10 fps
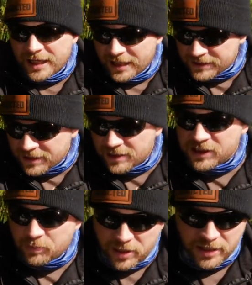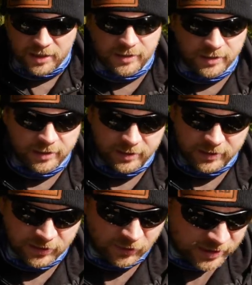it's gonna spin.
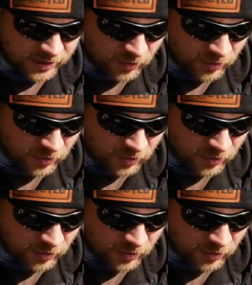So let's